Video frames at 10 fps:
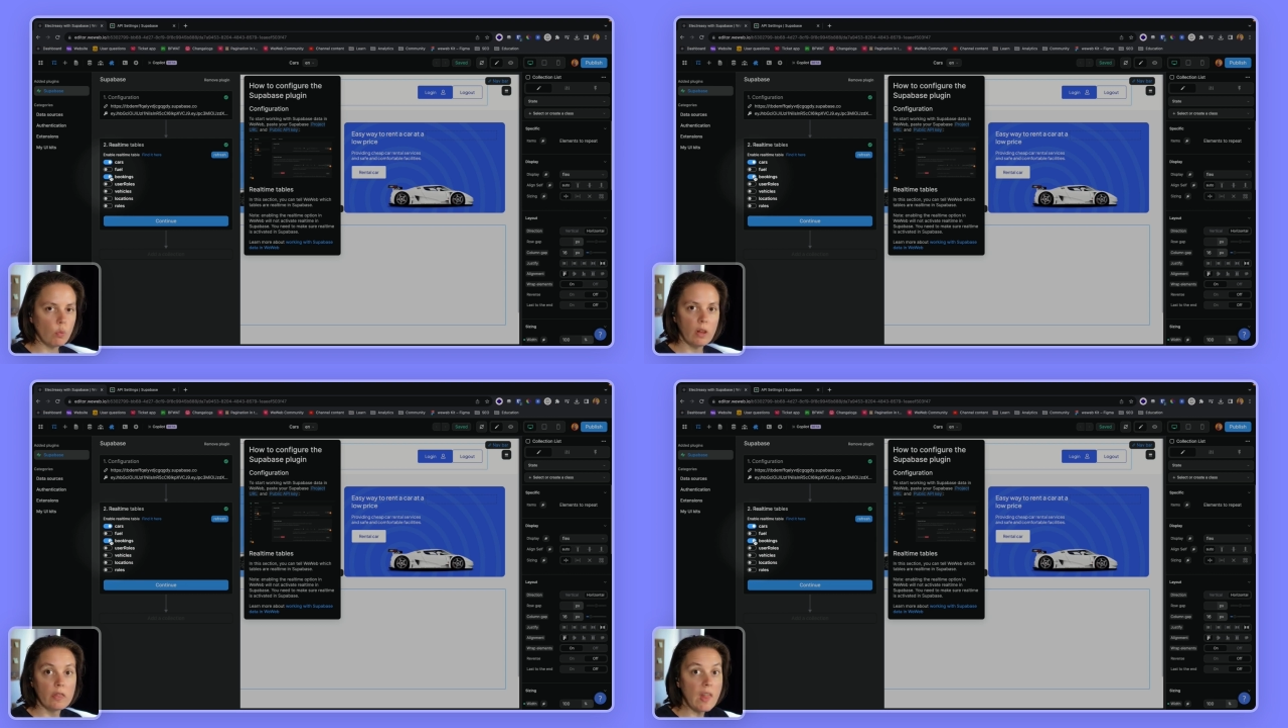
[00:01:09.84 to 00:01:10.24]

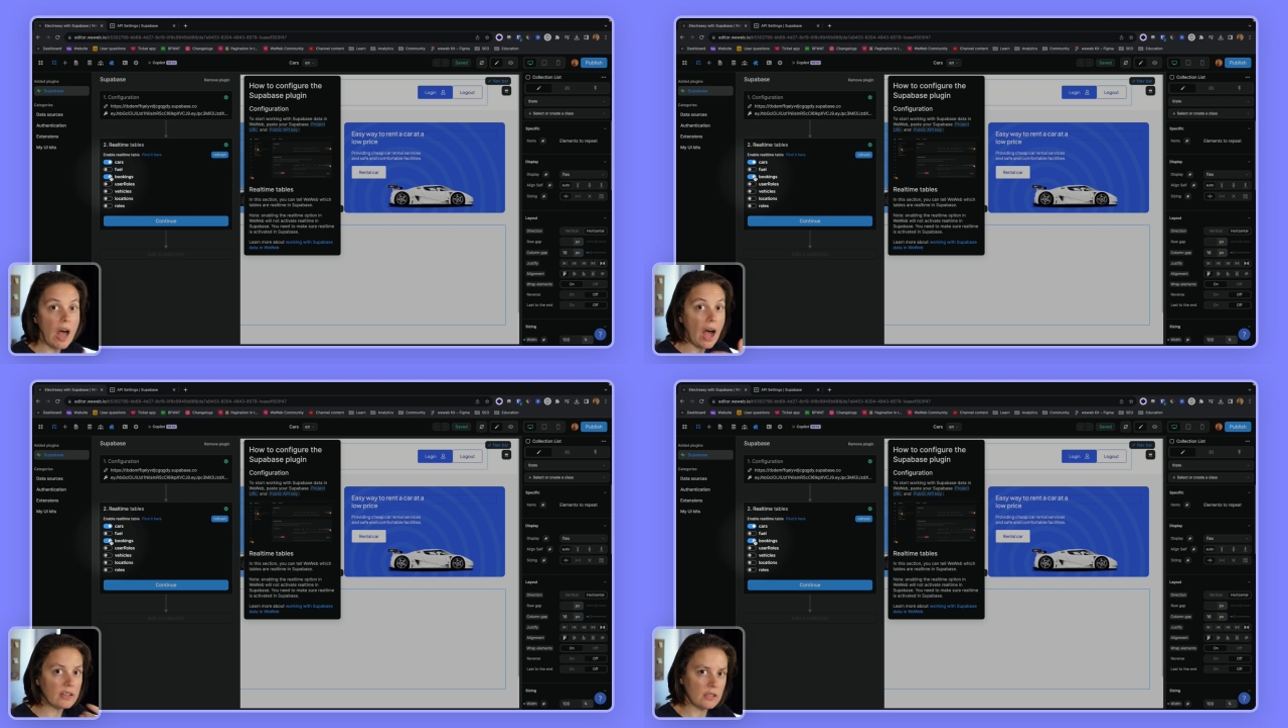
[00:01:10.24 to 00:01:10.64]
will
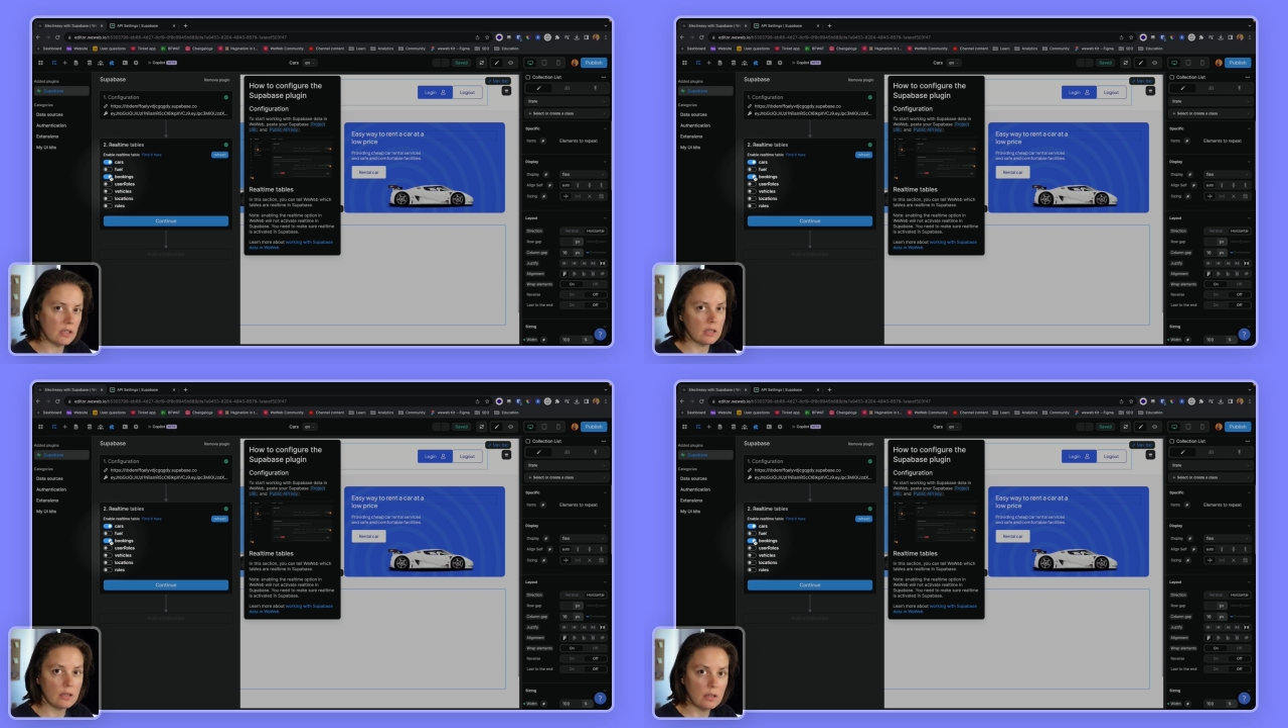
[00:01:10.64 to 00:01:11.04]
not
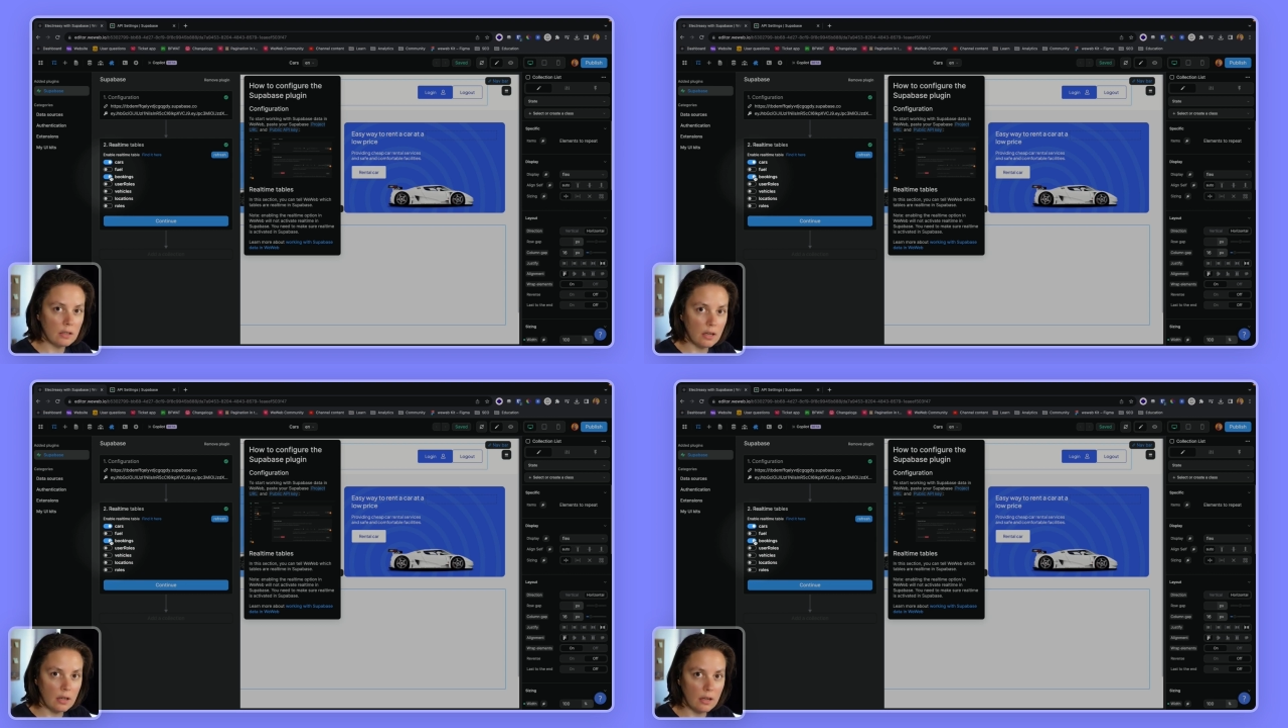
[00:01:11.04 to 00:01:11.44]

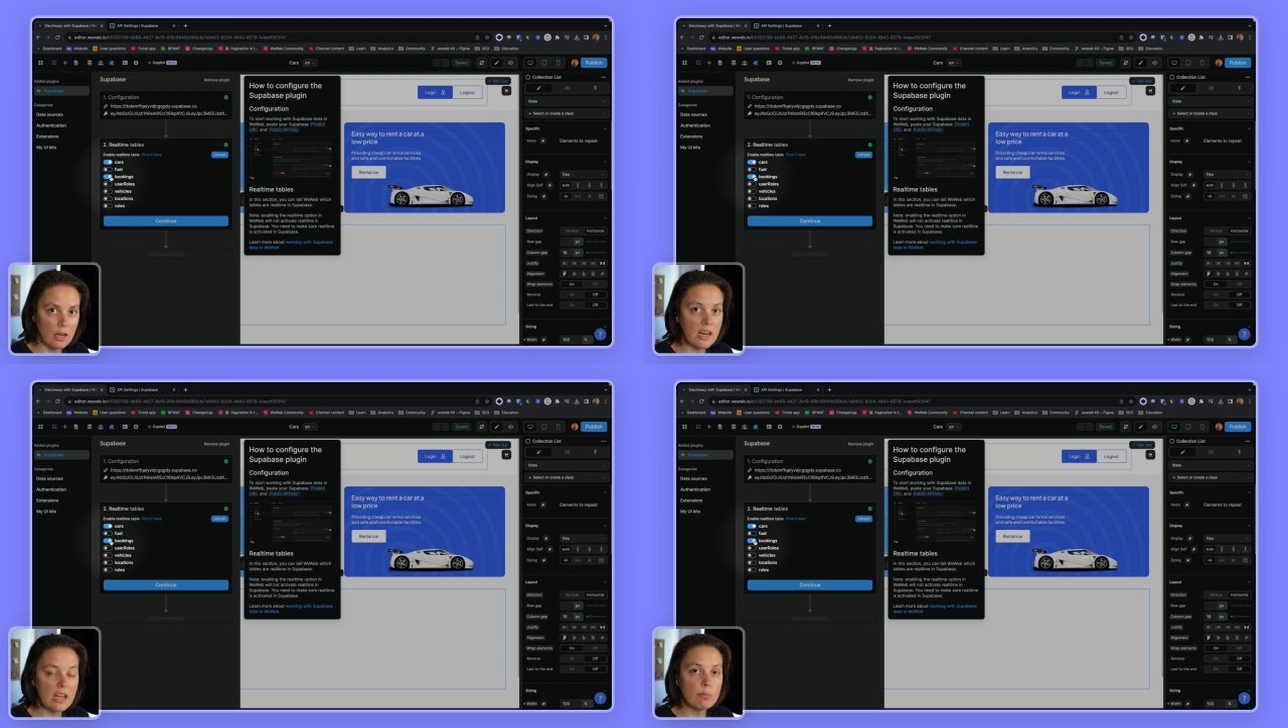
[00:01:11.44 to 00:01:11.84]

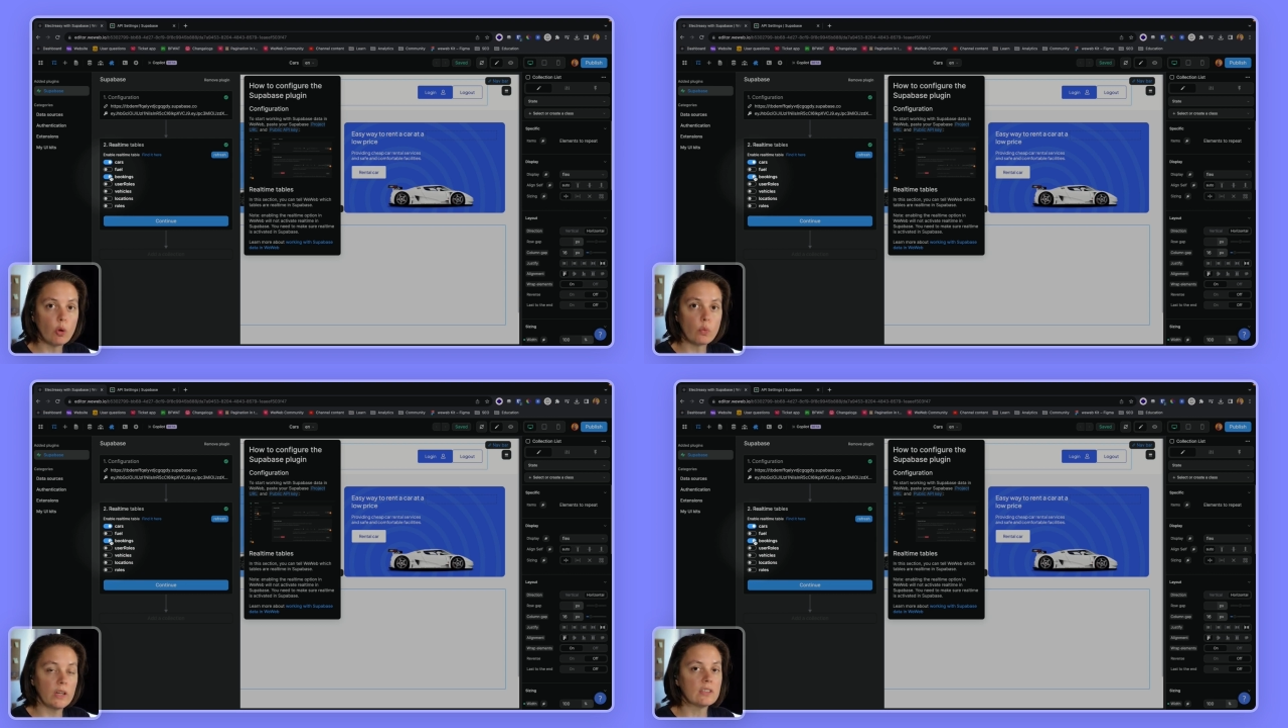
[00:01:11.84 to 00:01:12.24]

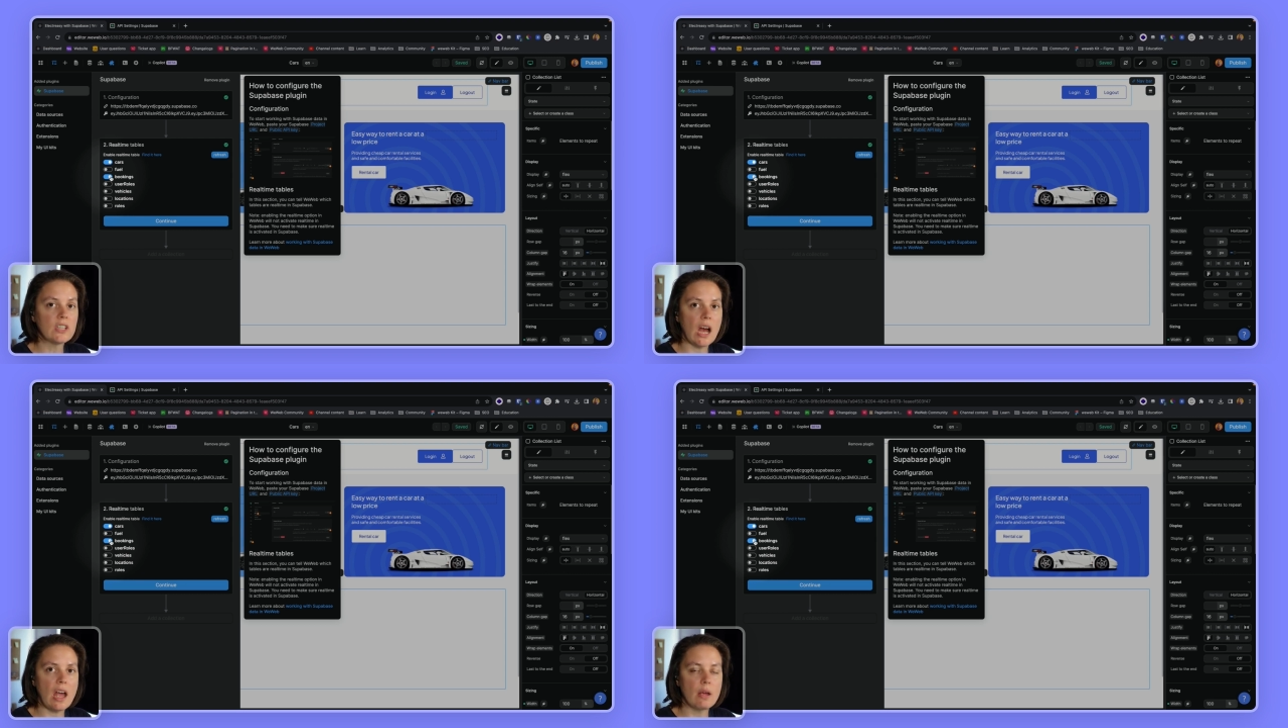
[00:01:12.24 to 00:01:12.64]
enable real
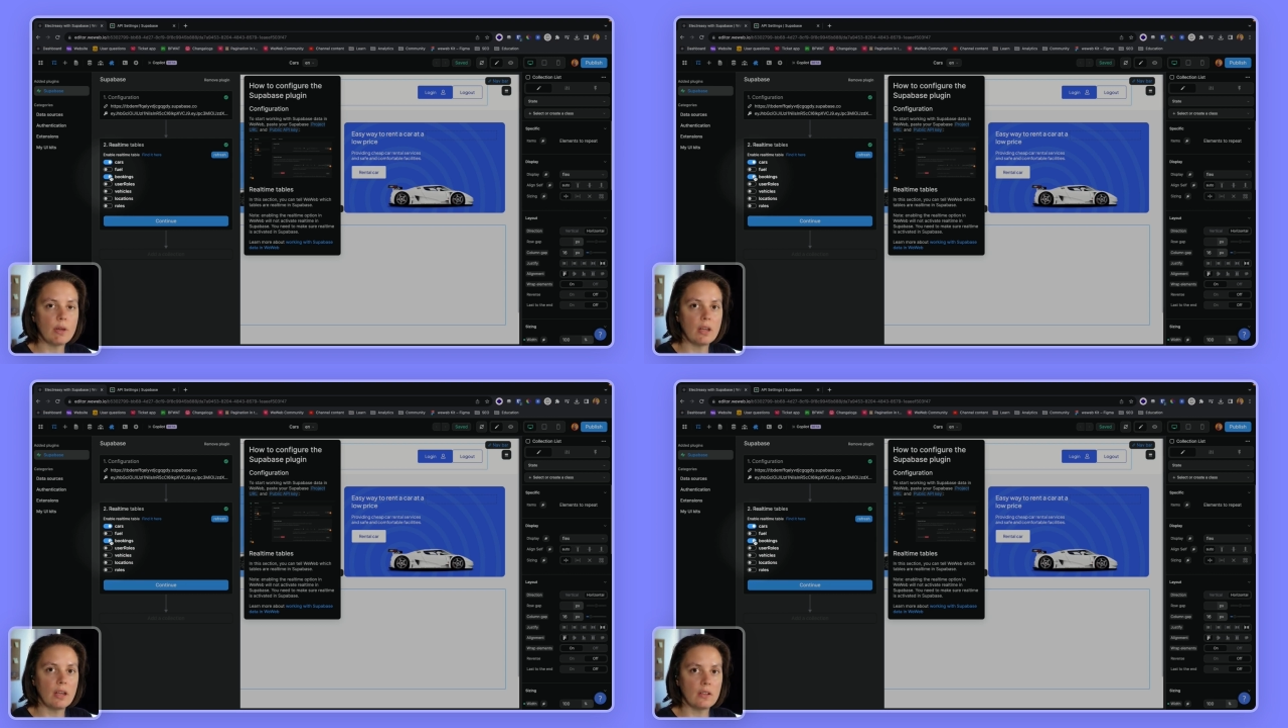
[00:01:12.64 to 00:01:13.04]

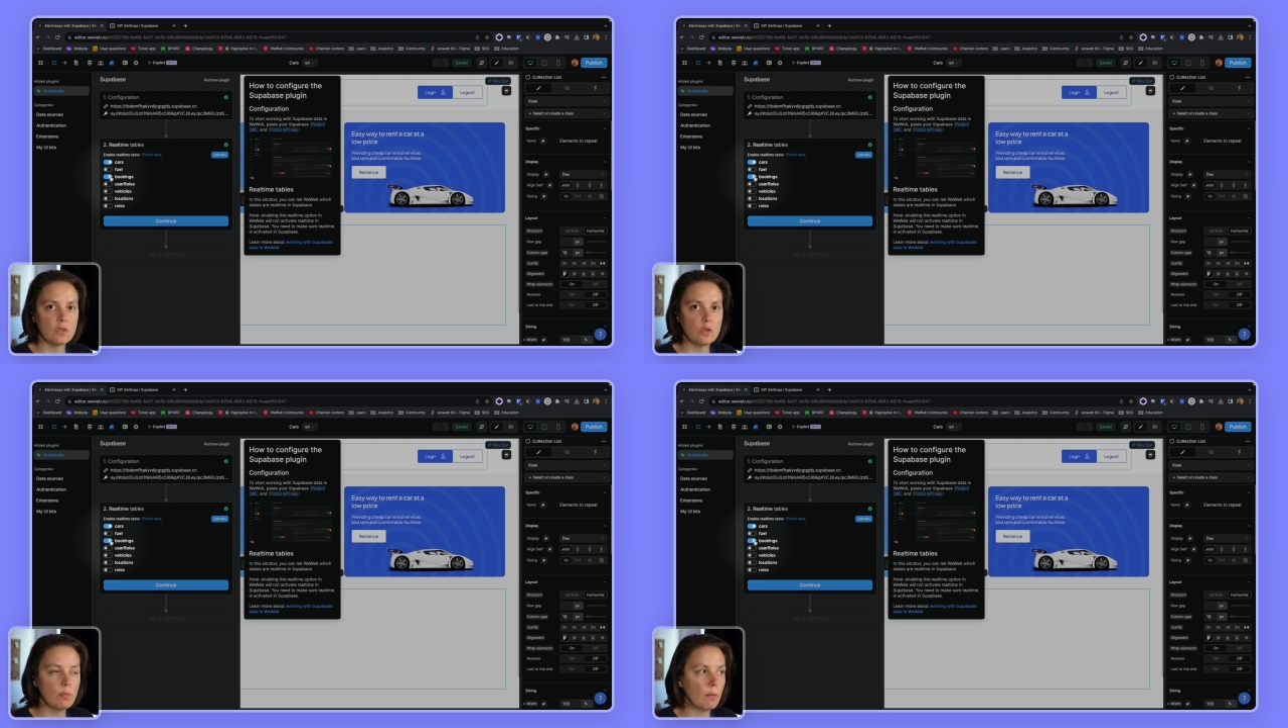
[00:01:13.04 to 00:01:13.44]
time in
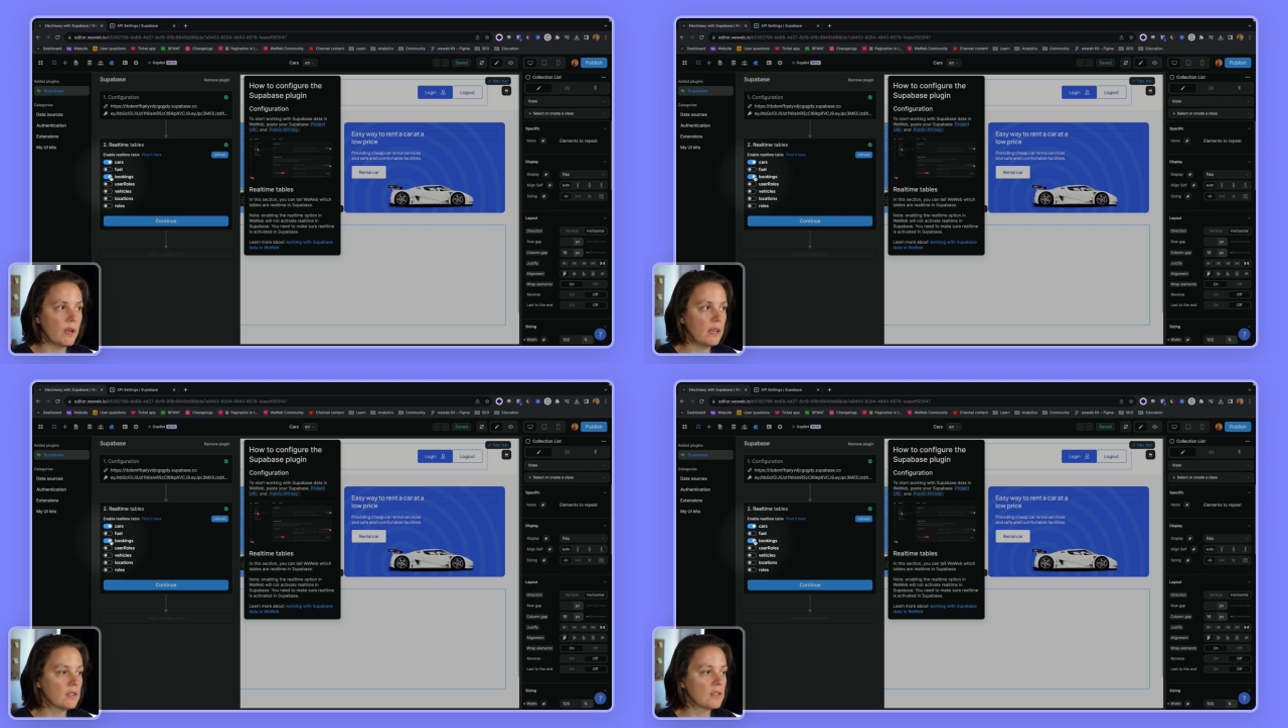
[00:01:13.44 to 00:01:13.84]

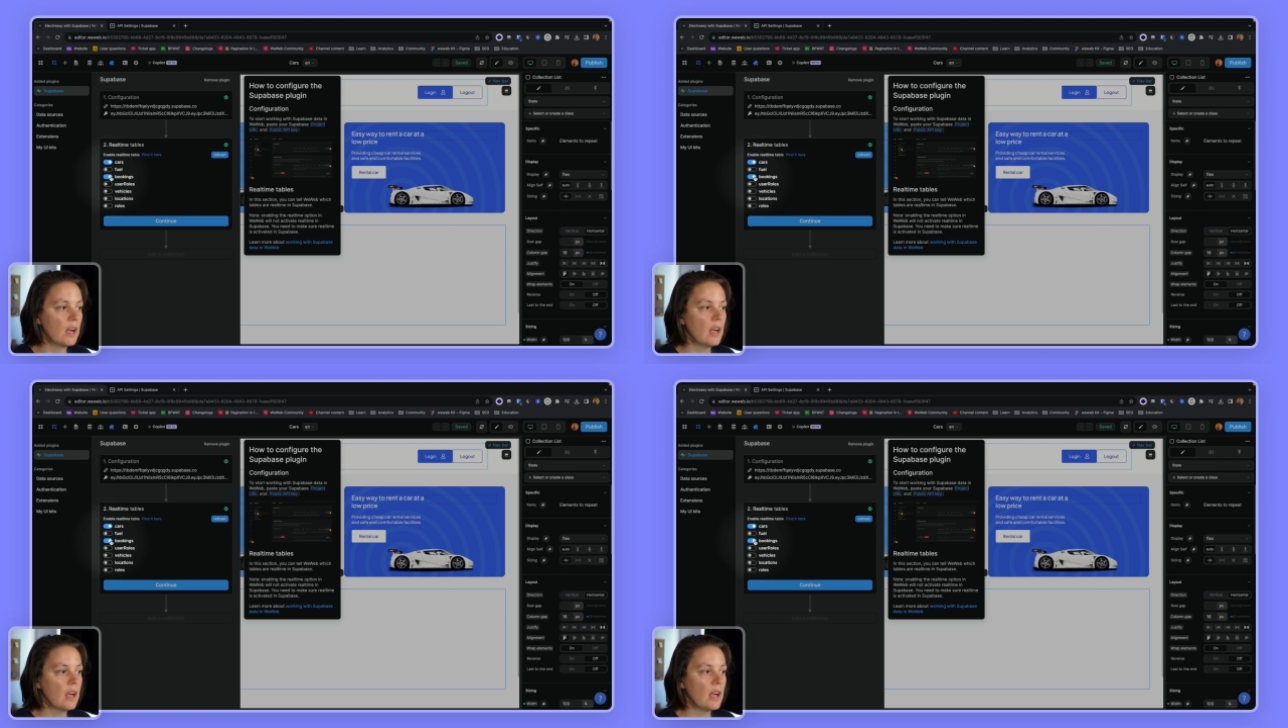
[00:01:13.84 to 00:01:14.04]
Supabase.